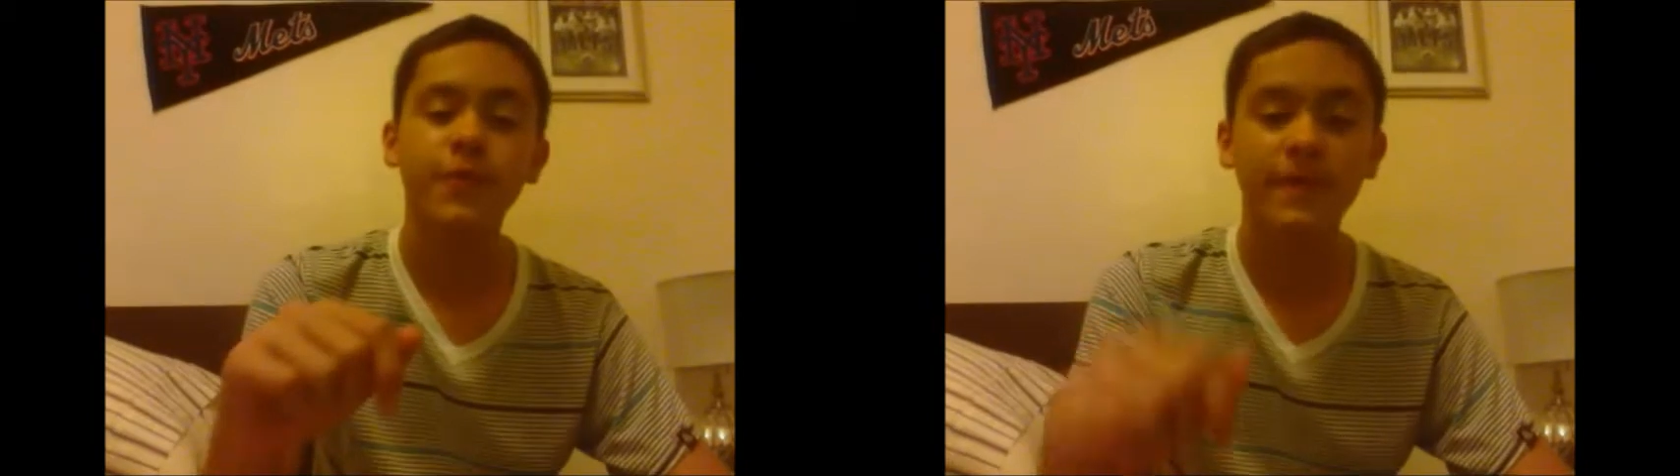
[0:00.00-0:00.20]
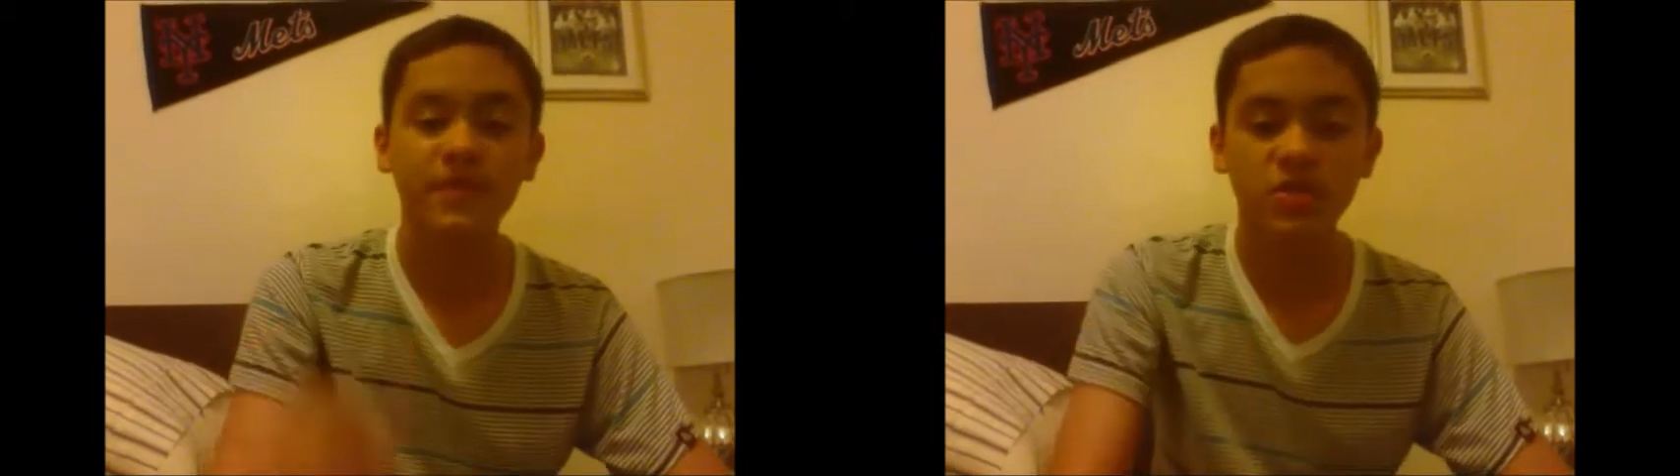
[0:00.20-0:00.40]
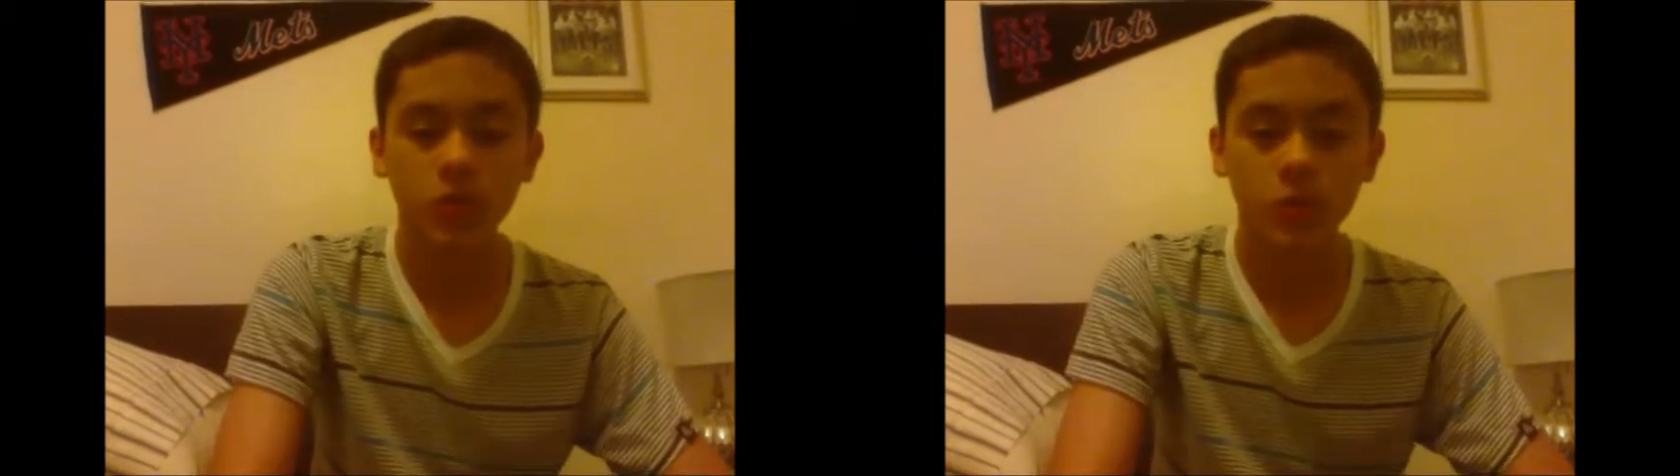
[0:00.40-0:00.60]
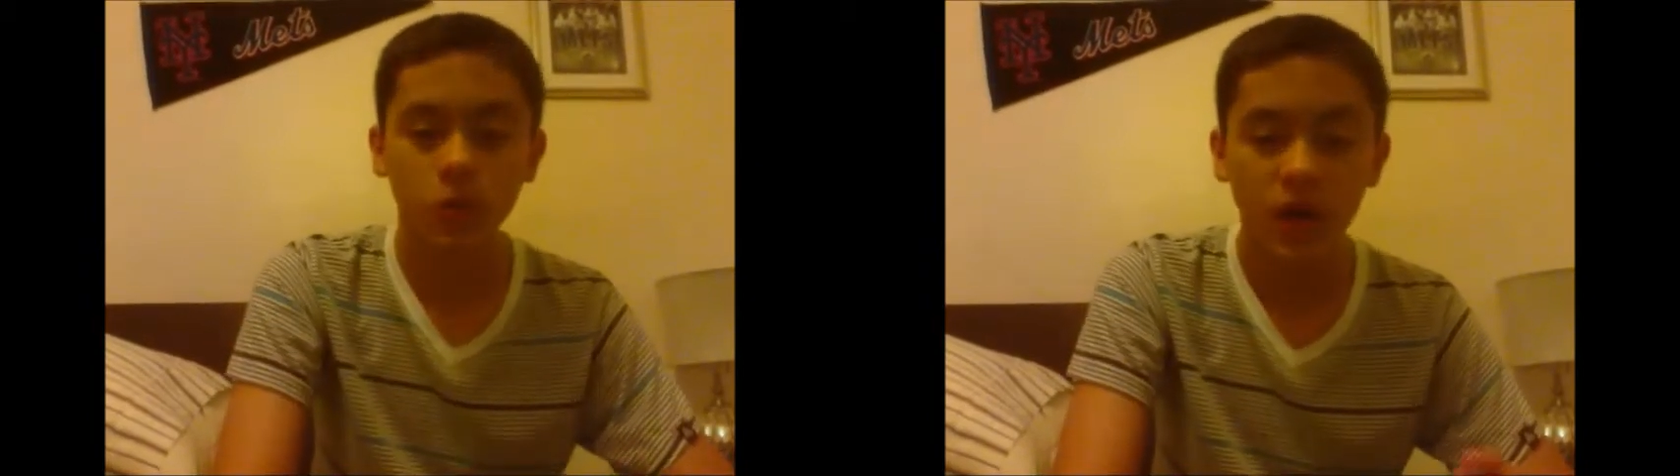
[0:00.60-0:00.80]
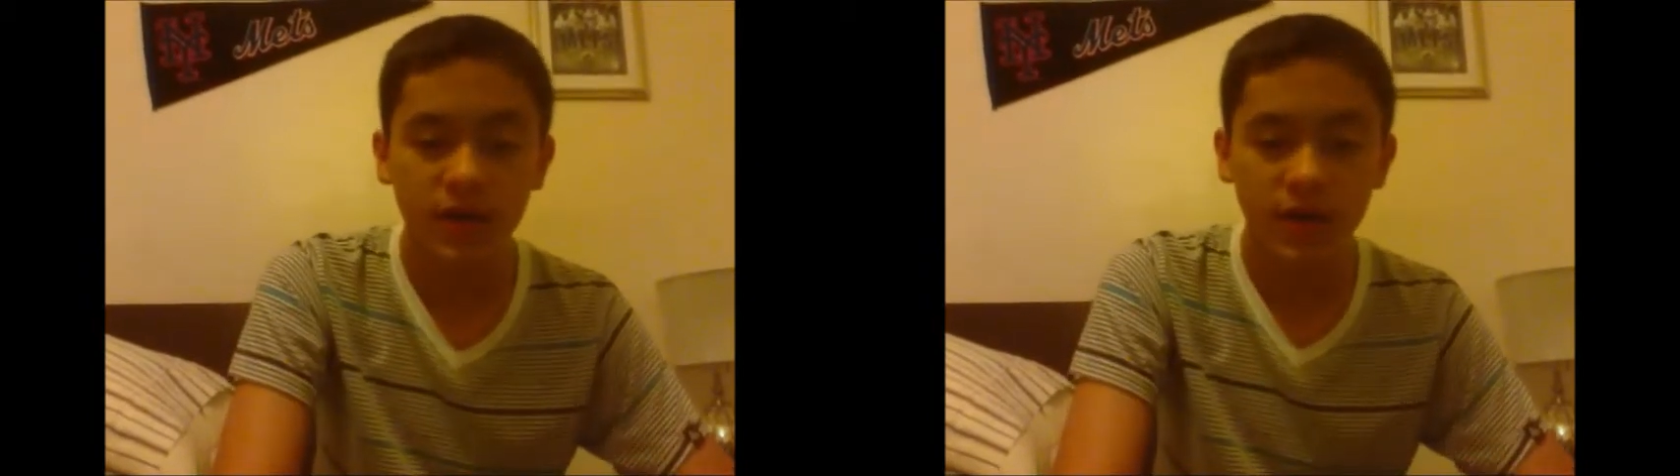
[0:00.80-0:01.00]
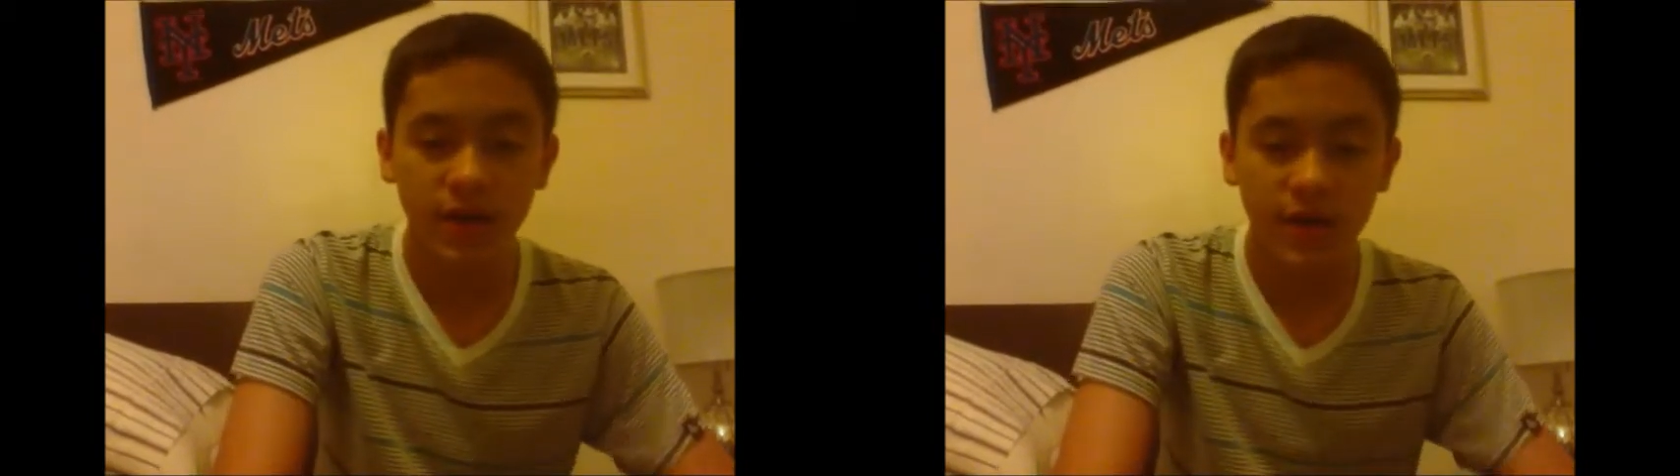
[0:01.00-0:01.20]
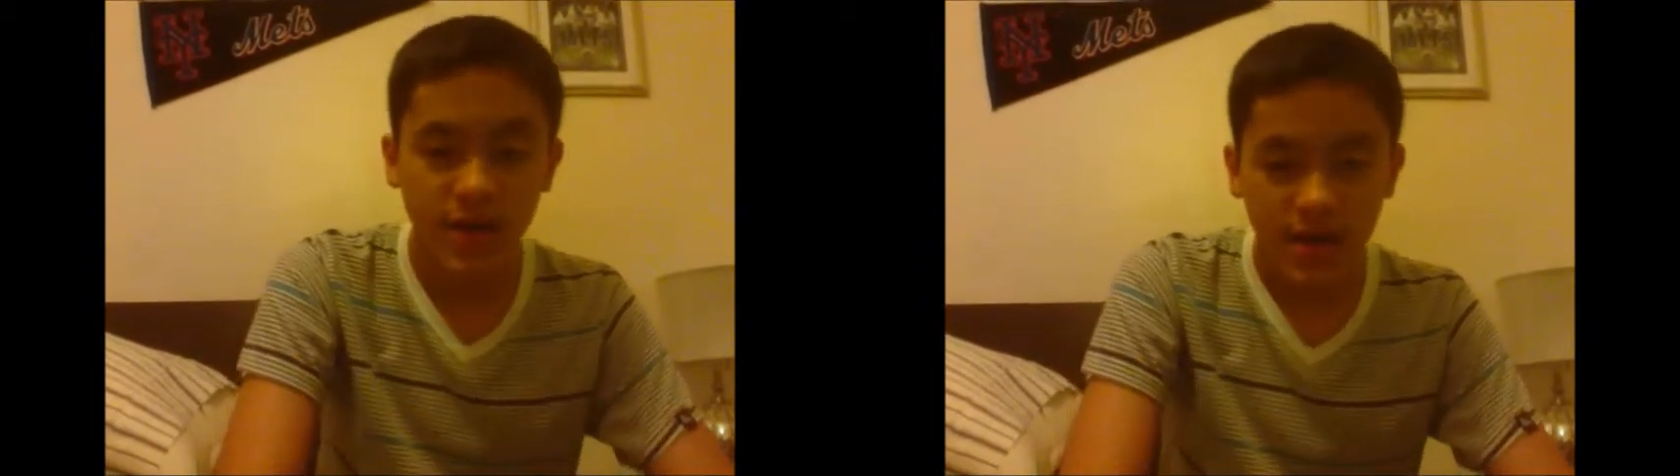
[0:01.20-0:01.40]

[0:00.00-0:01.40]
for episode 1,